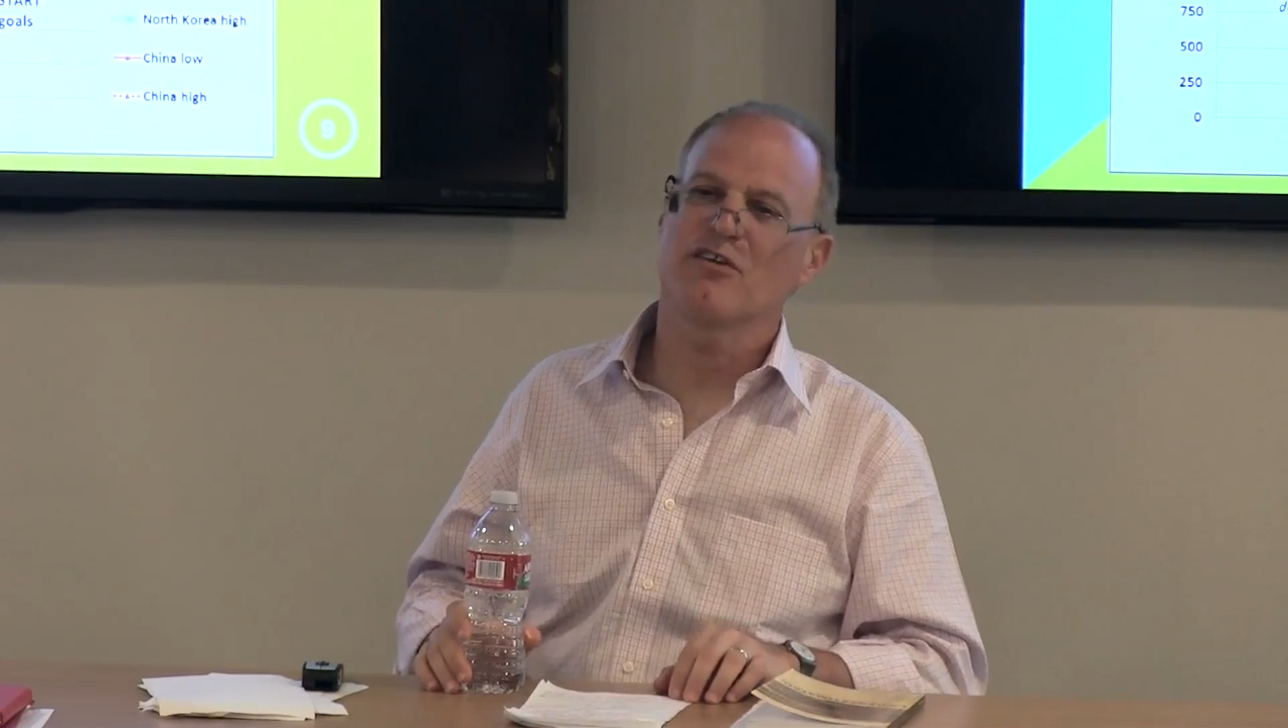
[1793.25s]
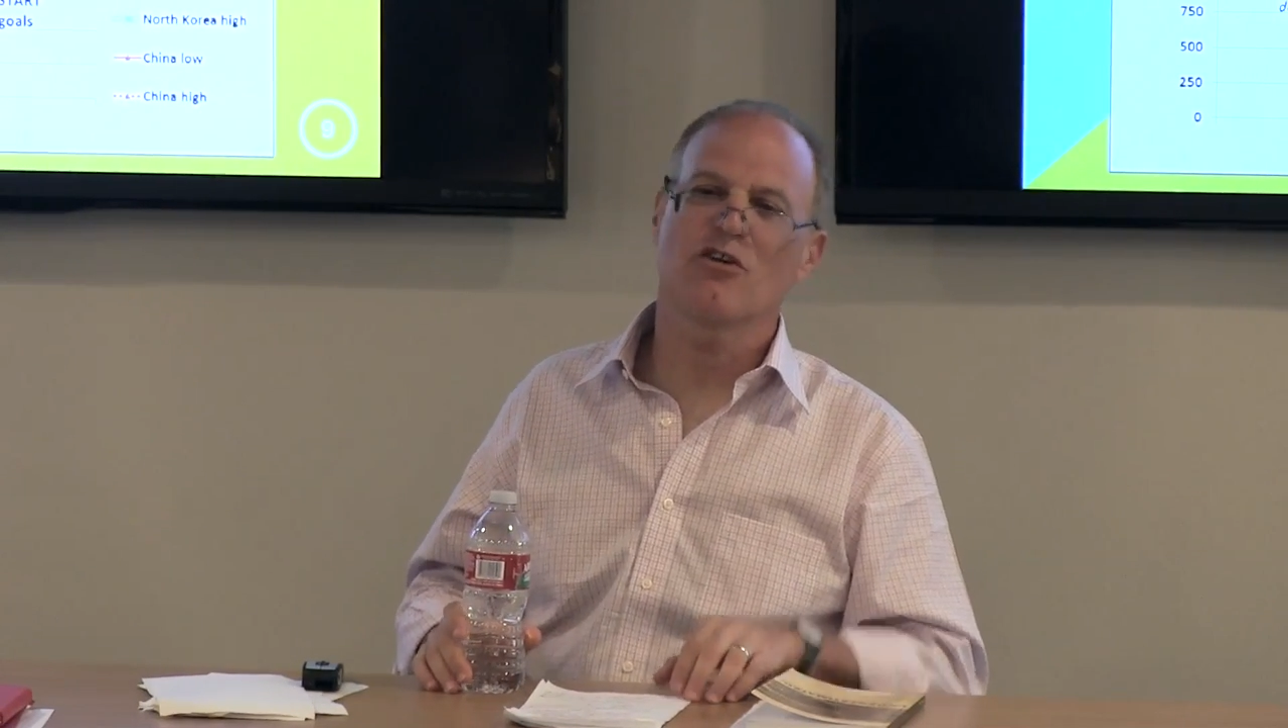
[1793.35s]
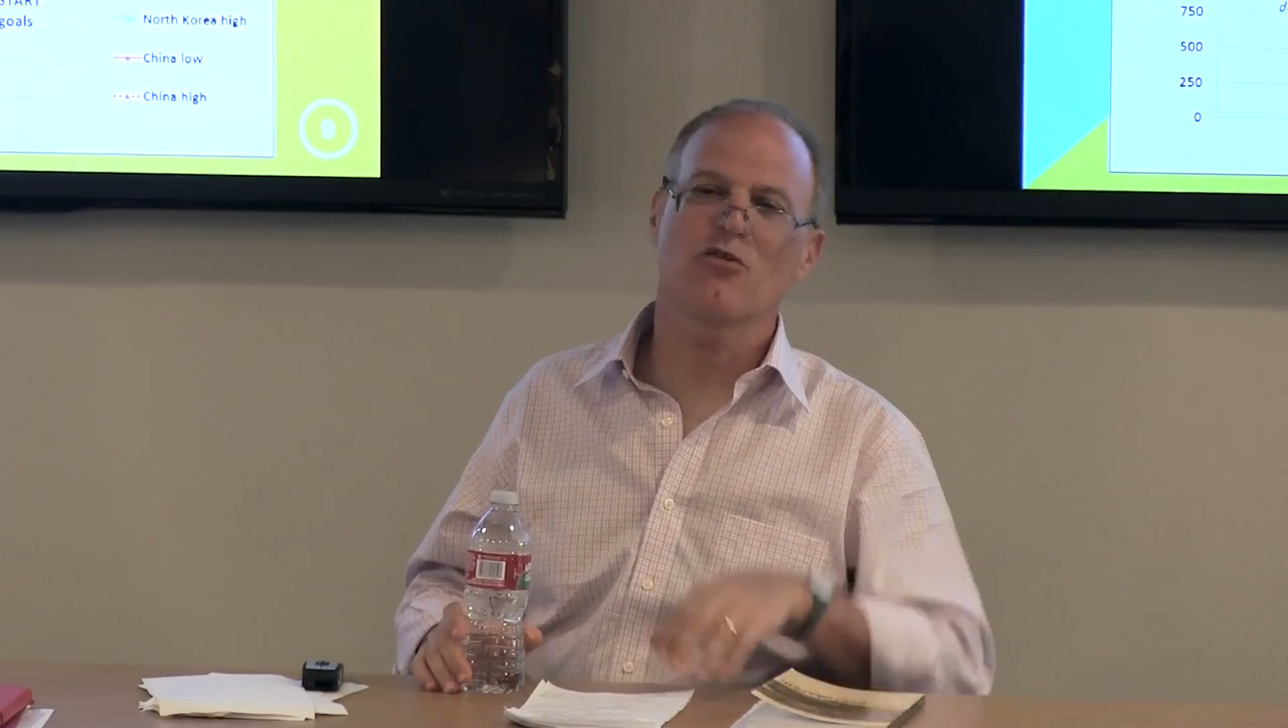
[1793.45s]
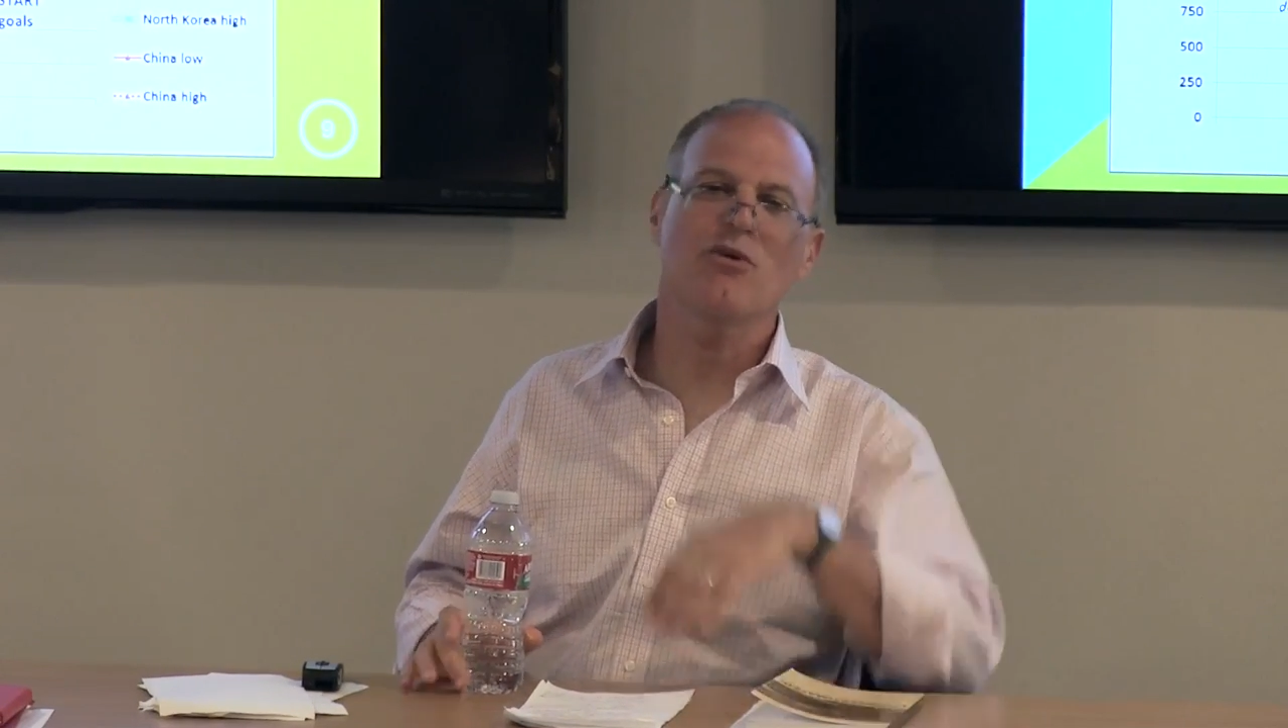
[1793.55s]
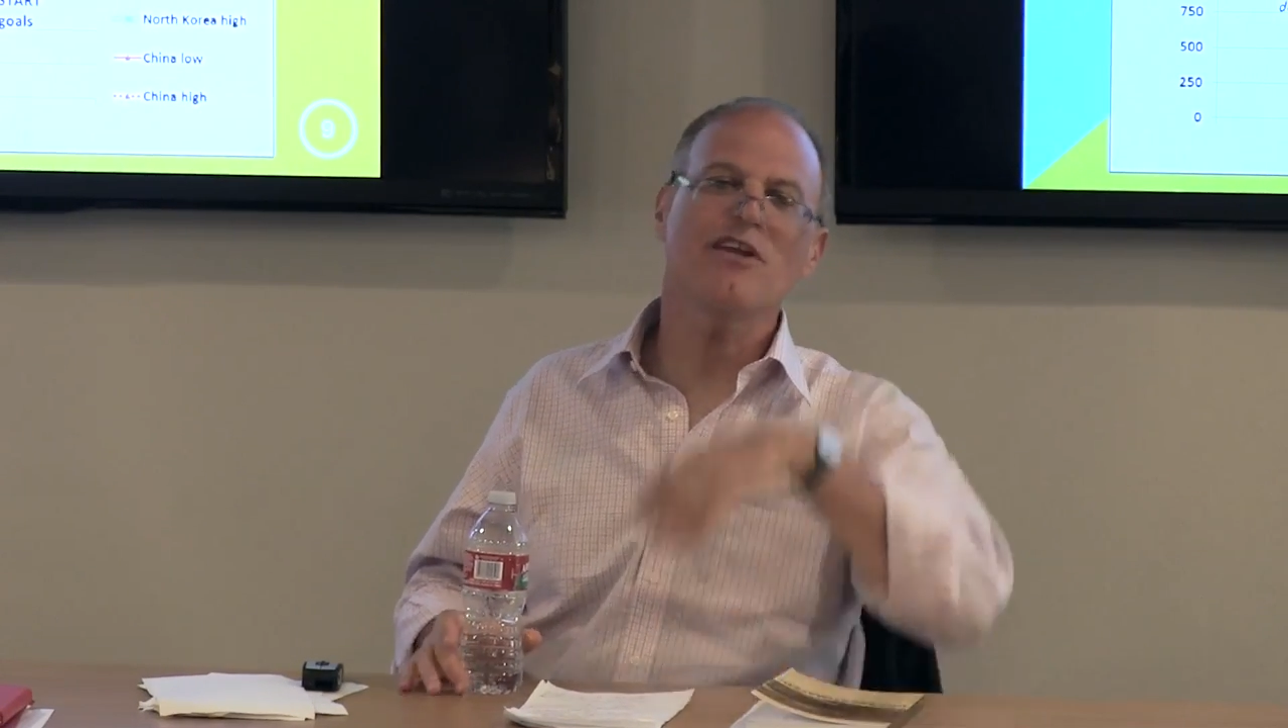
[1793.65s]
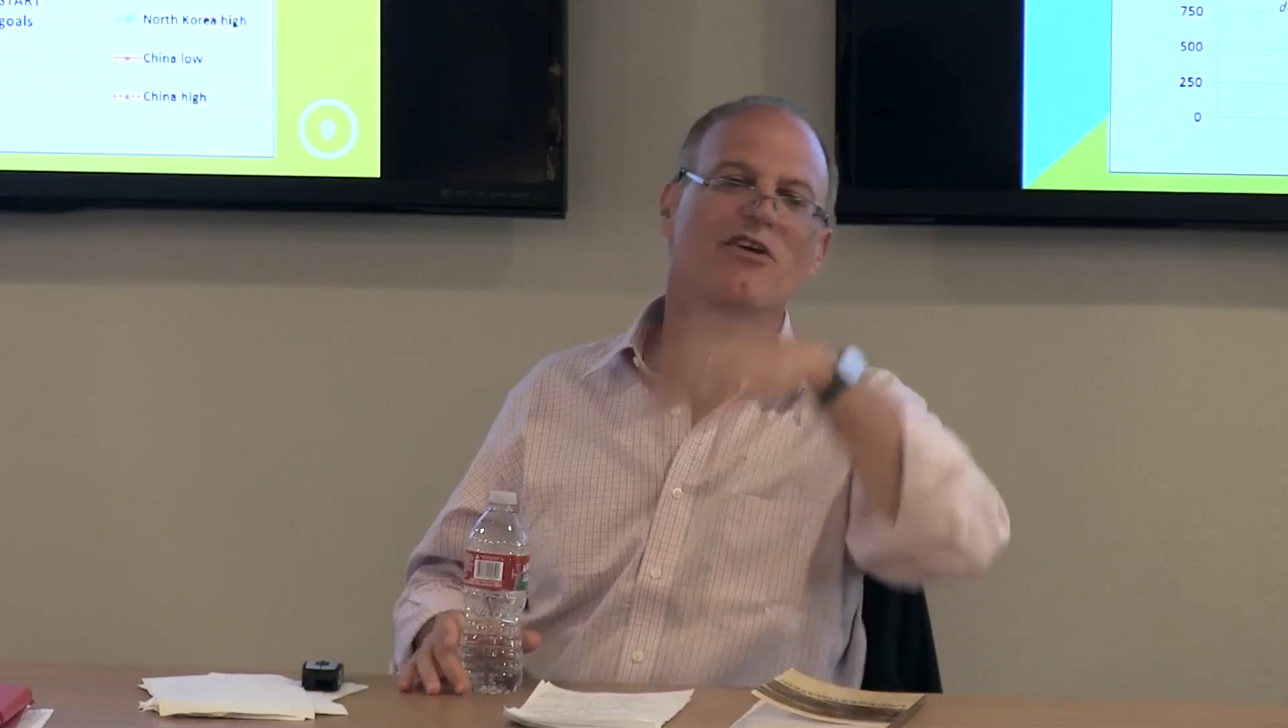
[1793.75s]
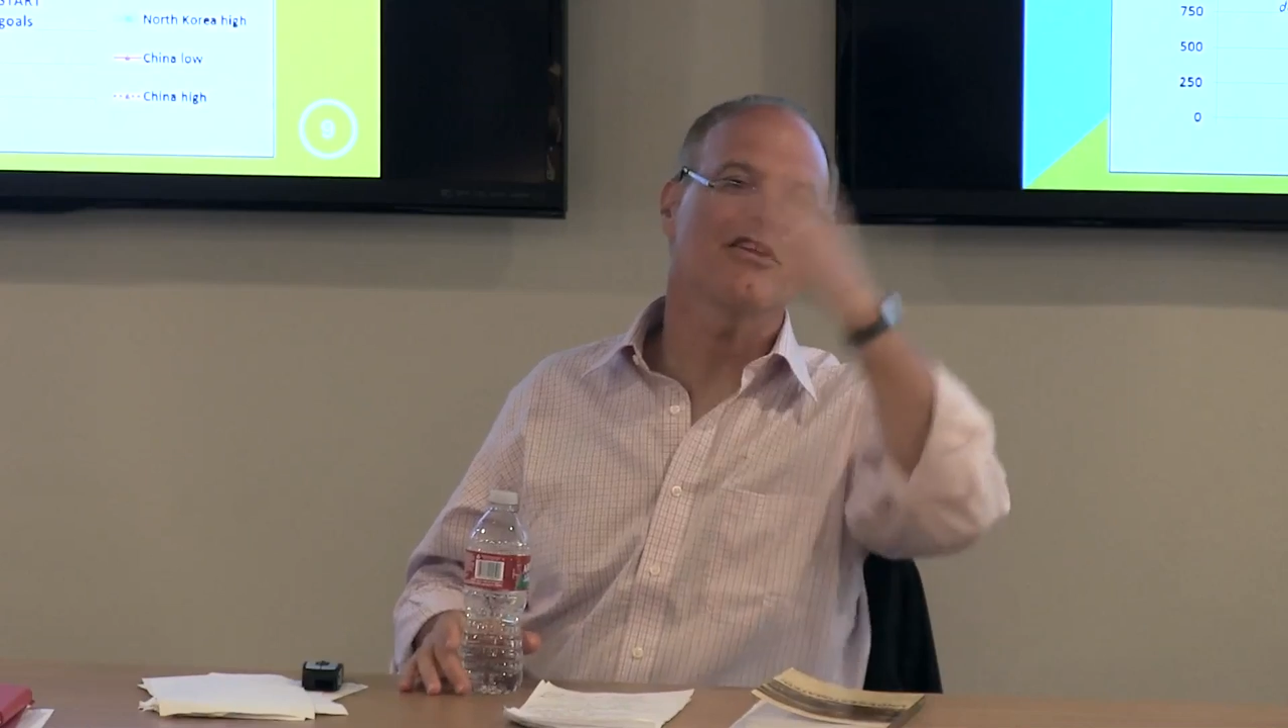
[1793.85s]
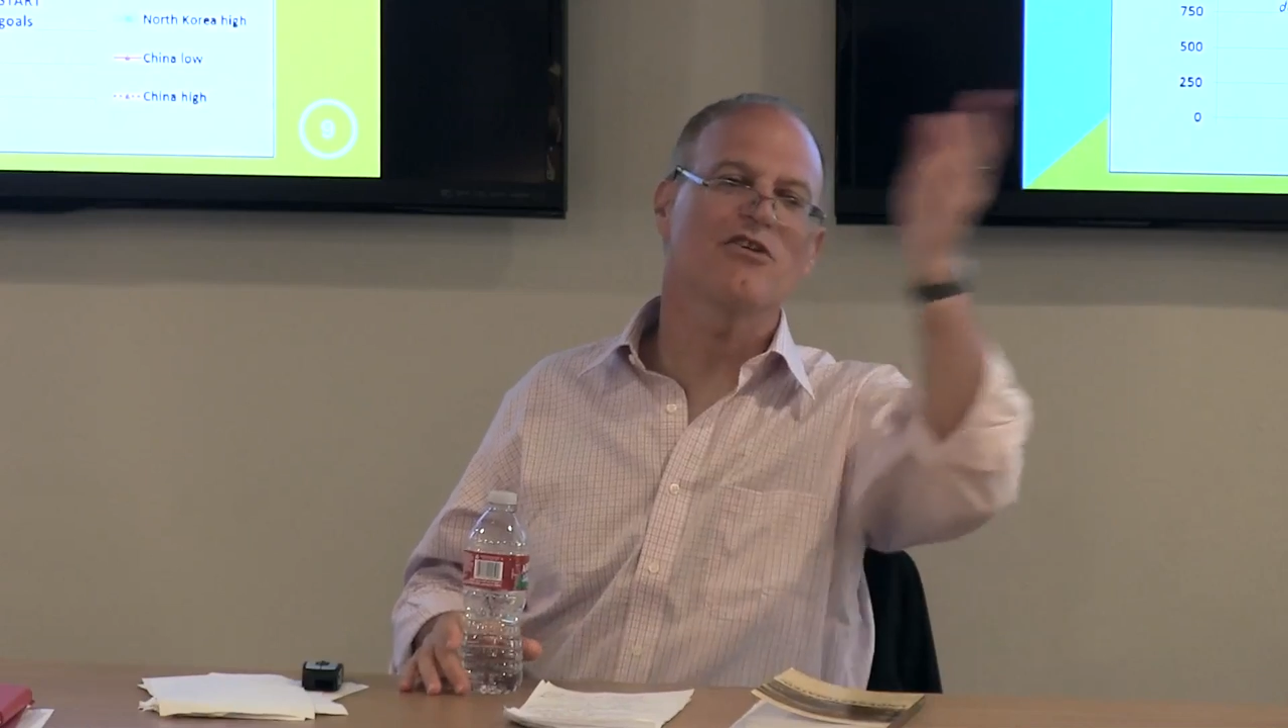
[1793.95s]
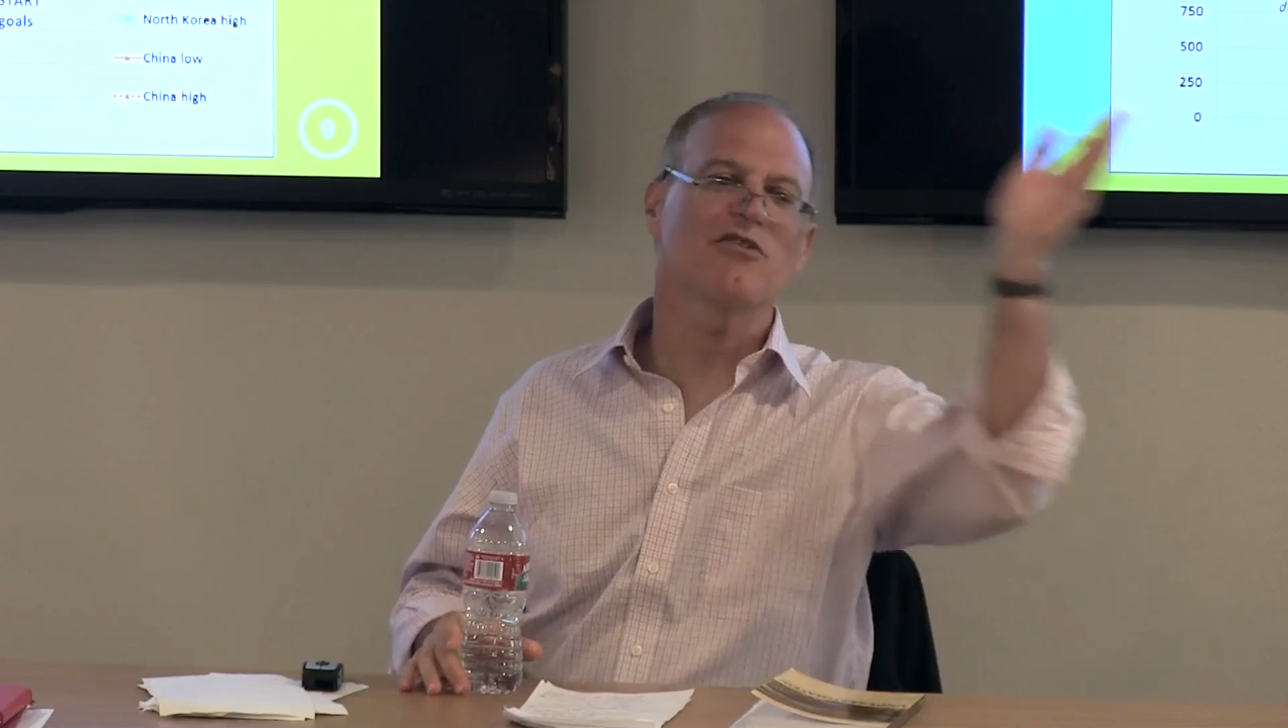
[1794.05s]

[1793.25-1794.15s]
you know, they're really only